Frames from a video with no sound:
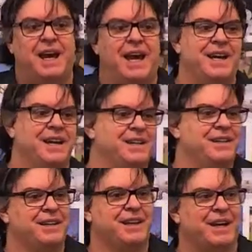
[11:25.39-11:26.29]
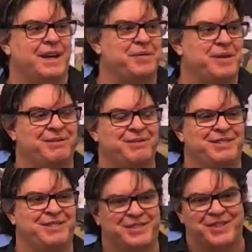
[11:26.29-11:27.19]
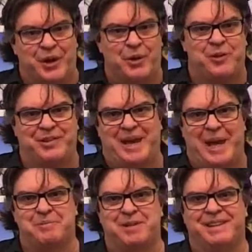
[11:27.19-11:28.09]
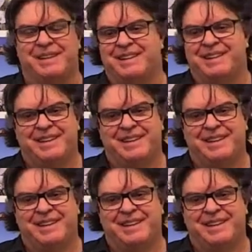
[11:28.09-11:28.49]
And if you know what happened